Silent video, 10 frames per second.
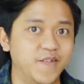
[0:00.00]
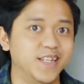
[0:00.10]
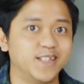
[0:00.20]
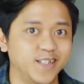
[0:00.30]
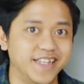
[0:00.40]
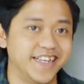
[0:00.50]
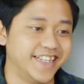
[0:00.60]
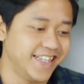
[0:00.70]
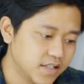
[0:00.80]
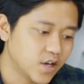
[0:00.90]
Avenger
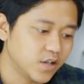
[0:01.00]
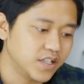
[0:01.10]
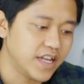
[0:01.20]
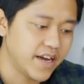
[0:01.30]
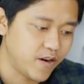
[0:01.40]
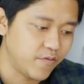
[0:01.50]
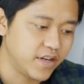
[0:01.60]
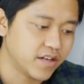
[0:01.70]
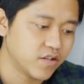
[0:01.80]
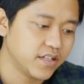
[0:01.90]
then. it's called the
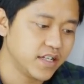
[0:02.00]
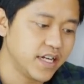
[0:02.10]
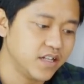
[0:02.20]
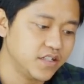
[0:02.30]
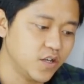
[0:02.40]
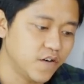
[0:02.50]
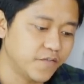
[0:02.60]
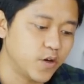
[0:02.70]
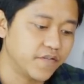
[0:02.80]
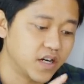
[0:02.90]
library. It can contain energy
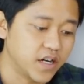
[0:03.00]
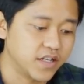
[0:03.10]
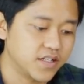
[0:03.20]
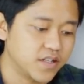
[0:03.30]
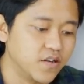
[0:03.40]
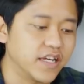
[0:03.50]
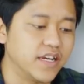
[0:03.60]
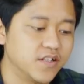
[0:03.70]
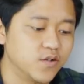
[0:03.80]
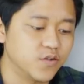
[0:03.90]
of 12 cards.
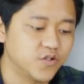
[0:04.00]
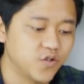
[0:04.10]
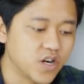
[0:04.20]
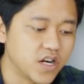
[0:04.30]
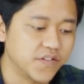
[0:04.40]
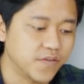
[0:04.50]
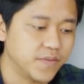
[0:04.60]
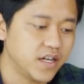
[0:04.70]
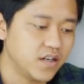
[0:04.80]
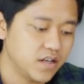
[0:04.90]
Okay, so draw cards from
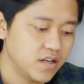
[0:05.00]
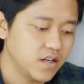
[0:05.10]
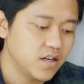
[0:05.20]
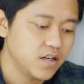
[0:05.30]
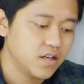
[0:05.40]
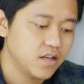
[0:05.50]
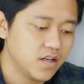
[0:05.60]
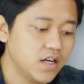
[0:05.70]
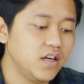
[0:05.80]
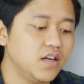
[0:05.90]
there.
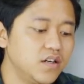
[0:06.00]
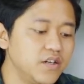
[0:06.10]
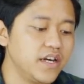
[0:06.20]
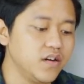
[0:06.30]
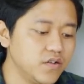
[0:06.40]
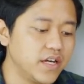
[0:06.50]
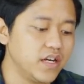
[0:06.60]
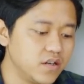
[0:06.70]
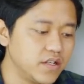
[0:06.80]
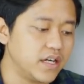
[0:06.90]
Ah, okay,
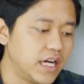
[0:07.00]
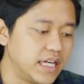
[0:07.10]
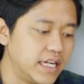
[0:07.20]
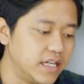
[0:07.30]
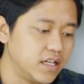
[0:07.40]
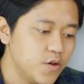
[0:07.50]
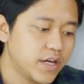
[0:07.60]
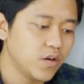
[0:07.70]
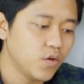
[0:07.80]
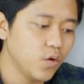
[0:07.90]
okay, okay, I get it. You
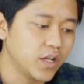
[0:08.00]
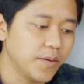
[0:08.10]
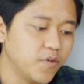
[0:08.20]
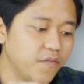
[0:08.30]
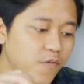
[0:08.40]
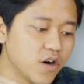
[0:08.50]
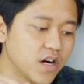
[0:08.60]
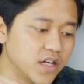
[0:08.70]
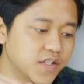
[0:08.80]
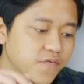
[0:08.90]
can hold up to 4
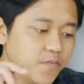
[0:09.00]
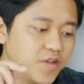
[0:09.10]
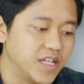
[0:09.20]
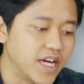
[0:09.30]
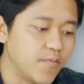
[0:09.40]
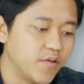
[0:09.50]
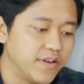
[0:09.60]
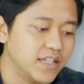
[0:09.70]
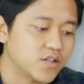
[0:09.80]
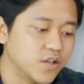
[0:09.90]
cards from the
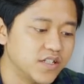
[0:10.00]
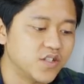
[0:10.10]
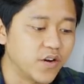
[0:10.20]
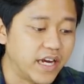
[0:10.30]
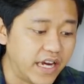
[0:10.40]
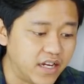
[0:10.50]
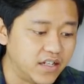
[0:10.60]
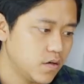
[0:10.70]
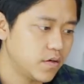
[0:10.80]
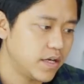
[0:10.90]
library. Let's call this your hand.
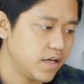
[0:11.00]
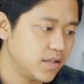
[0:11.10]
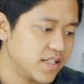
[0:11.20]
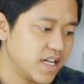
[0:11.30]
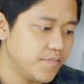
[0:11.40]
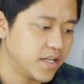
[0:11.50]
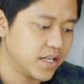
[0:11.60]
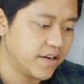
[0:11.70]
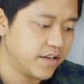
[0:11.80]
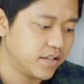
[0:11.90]
Okay, summon a
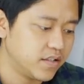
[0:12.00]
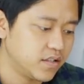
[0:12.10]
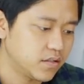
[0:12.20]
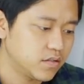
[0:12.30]
character.